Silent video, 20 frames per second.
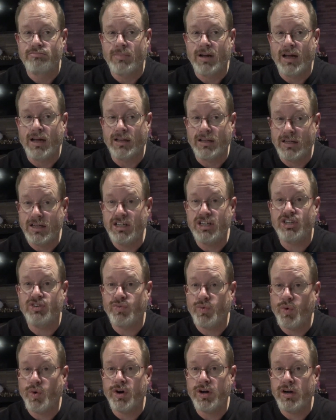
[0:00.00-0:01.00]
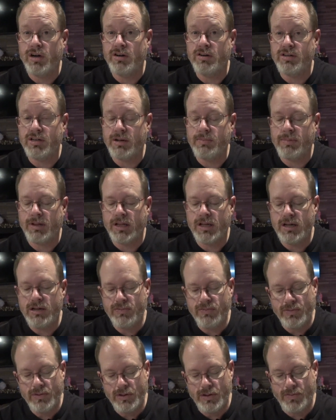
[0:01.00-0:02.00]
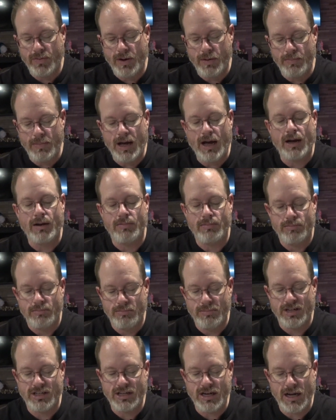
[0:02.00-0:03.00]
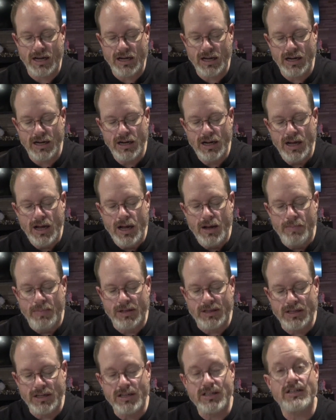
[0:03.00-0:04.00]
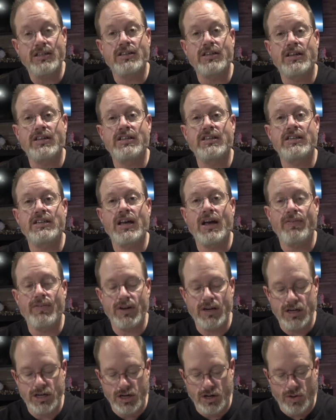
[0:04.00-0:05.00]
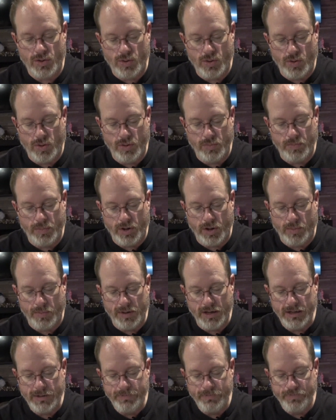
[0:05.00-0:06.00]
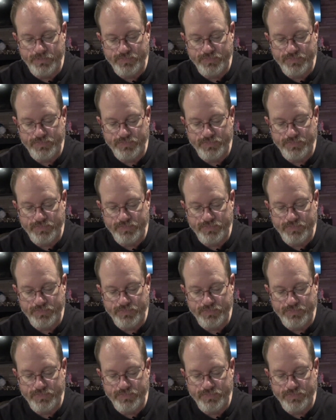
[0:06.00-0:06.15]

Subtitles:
at least 4 years, I believe, if I'm not mistaken. But this is a 7-year-old bourbon,